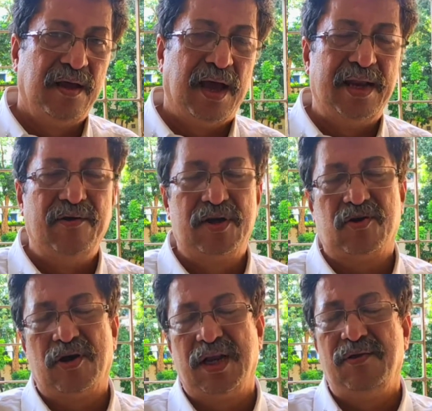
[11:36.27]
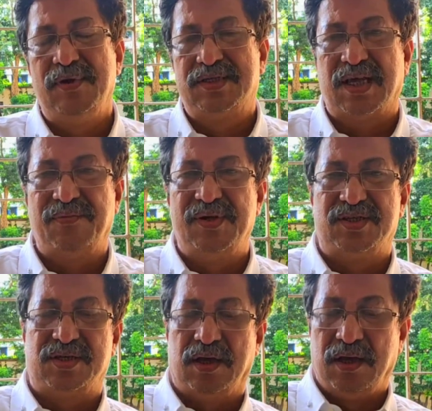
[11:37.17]
And he will continue his
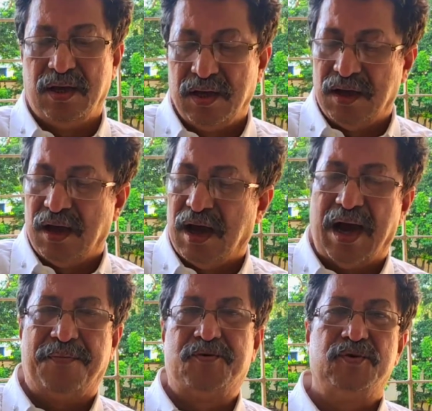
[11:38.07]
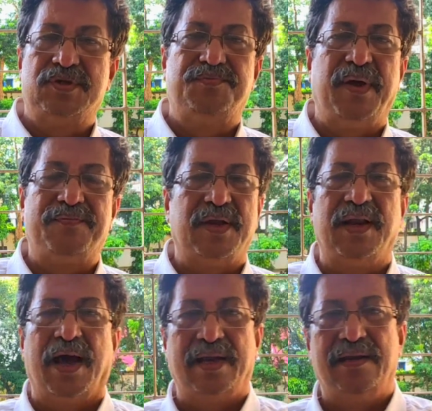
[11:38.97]
service up to
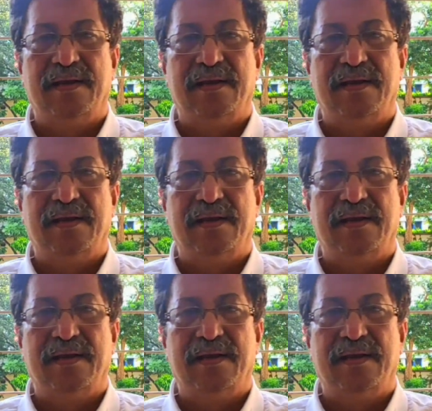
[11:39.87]
59.